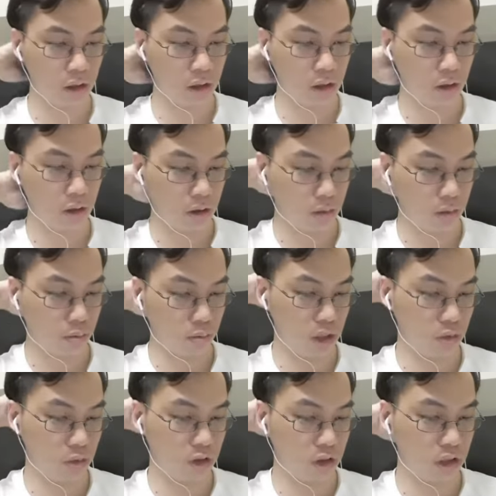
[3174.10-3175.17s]
Medium
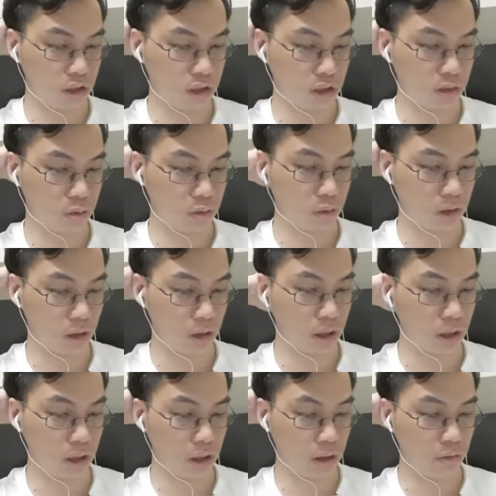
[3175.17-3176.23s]
creatures
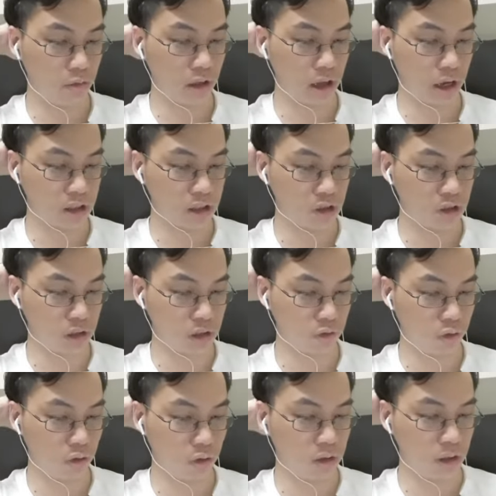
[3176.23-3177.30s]
1d10, large creatures
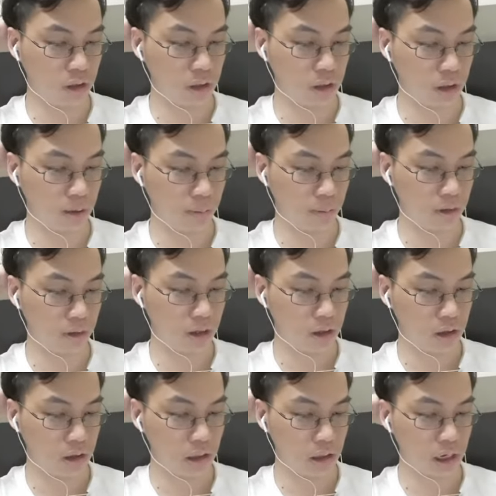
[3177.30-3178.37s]
4d10,
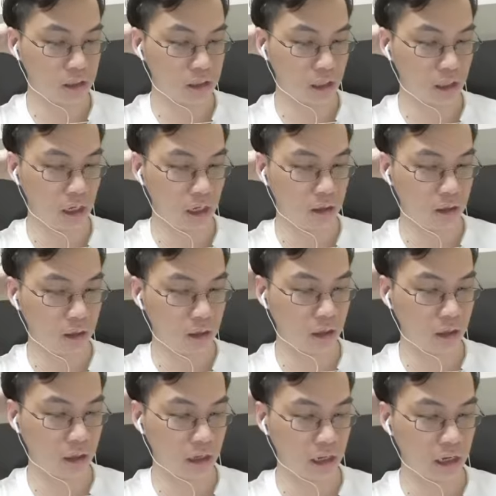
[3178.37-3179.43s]
large 8d10, and
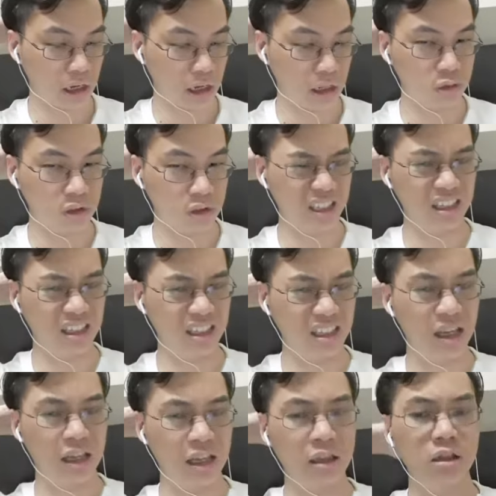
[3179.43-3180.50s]
gargantuan 16d10.
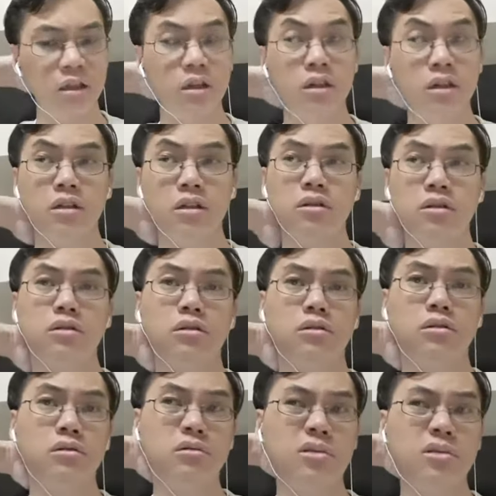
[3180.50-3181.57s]
So
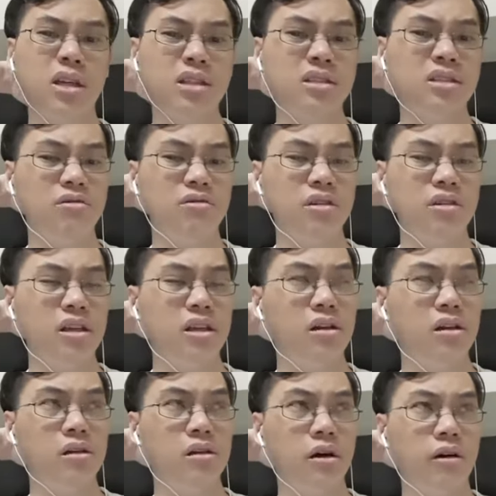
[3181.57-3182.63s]
that's not really a
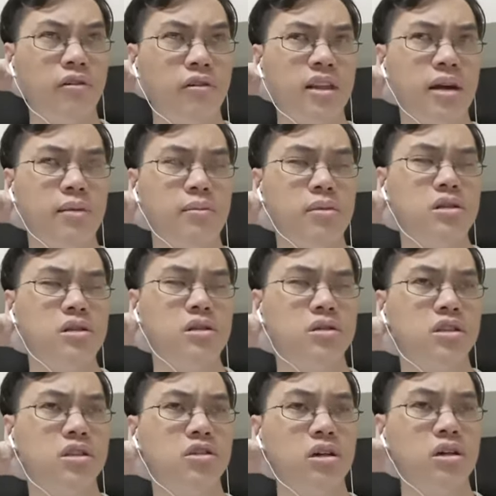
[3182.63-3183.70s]
lot of damage
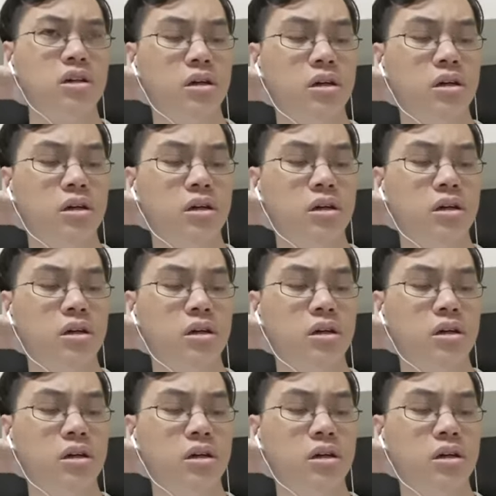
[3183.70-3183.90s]
considering, uh,